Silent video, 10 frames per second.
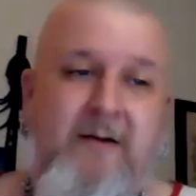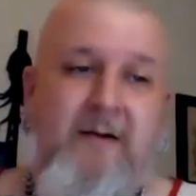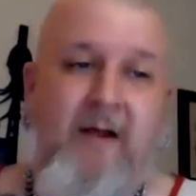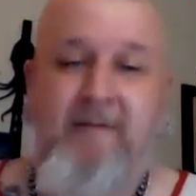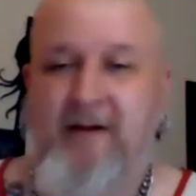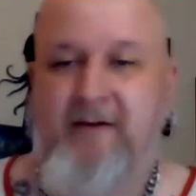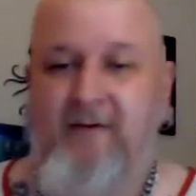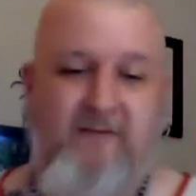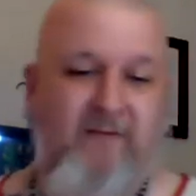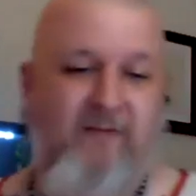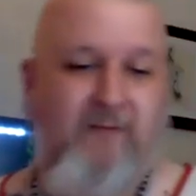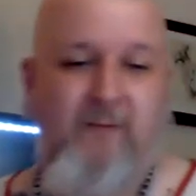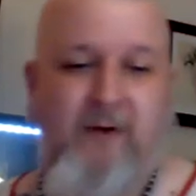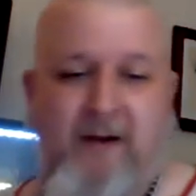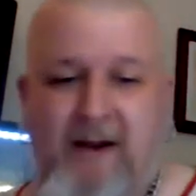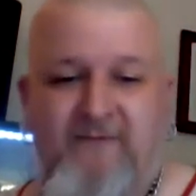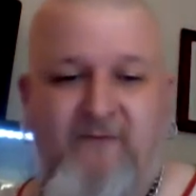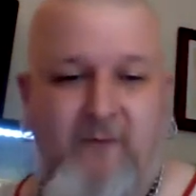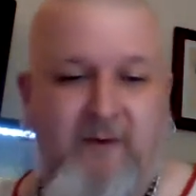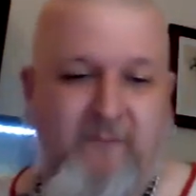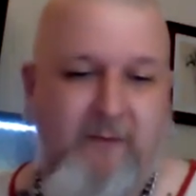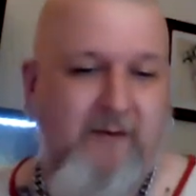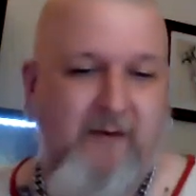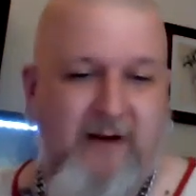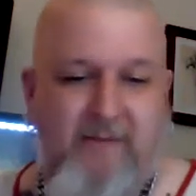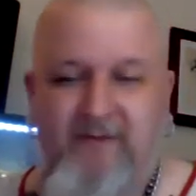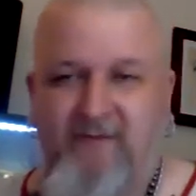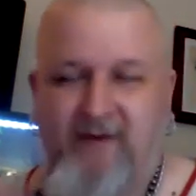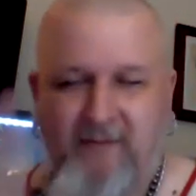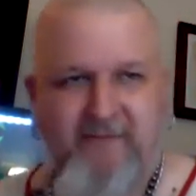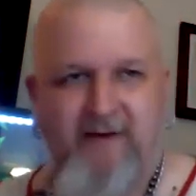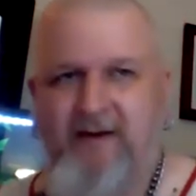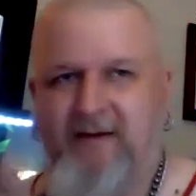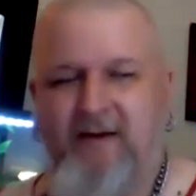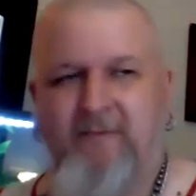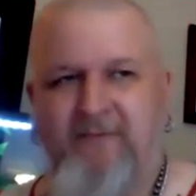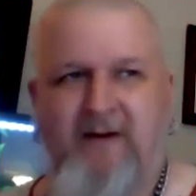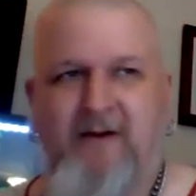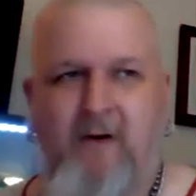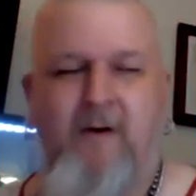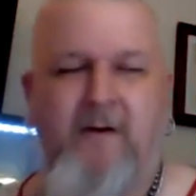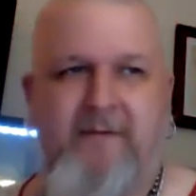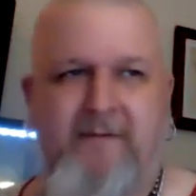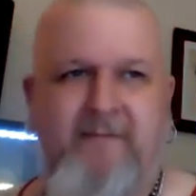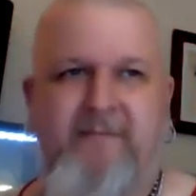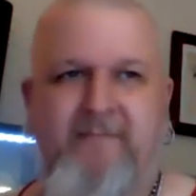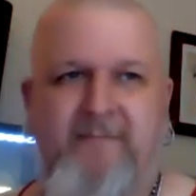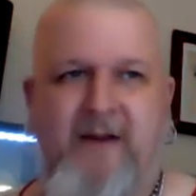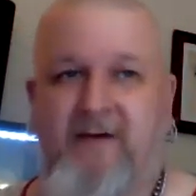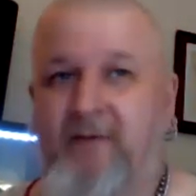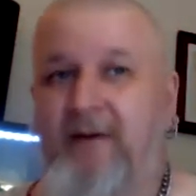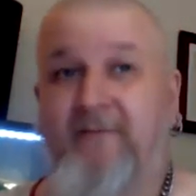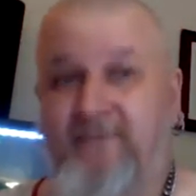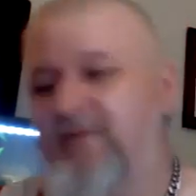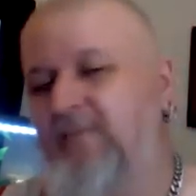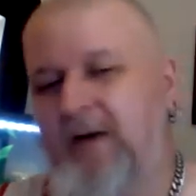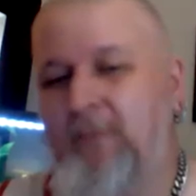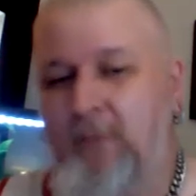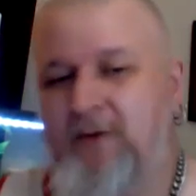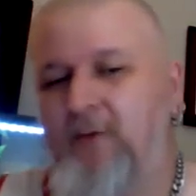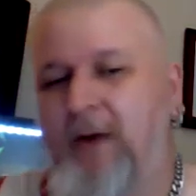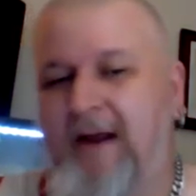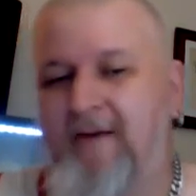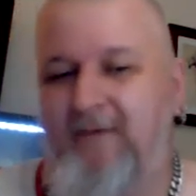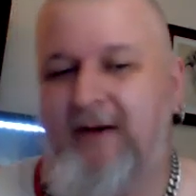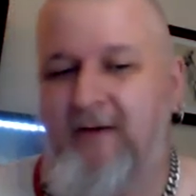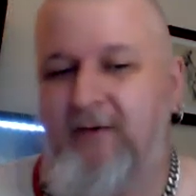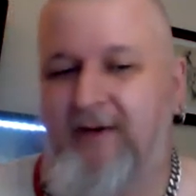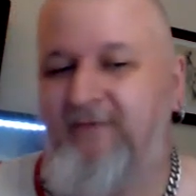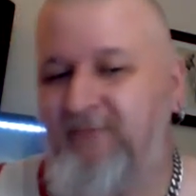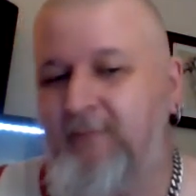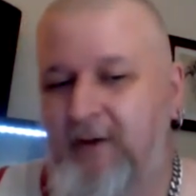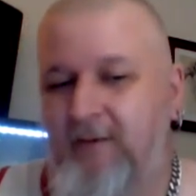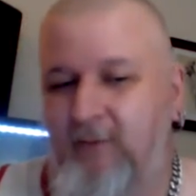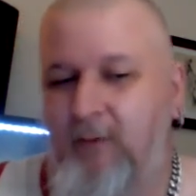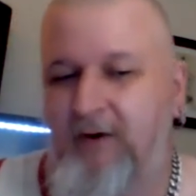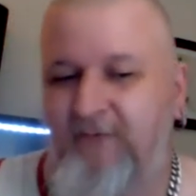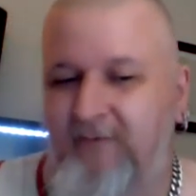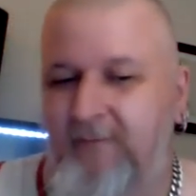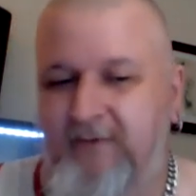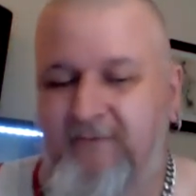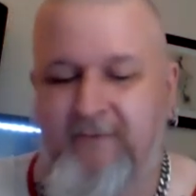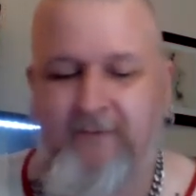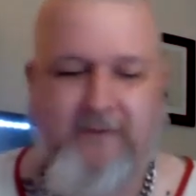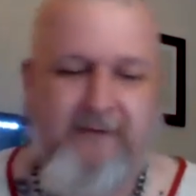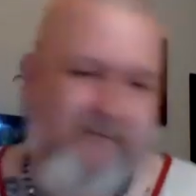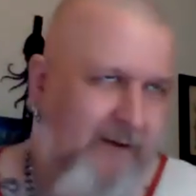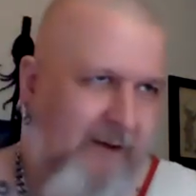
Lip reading: I mean, like the 2 action ones we thought they mentioned, that was like on like the list of like what you have, like a list to be able to watch something too. And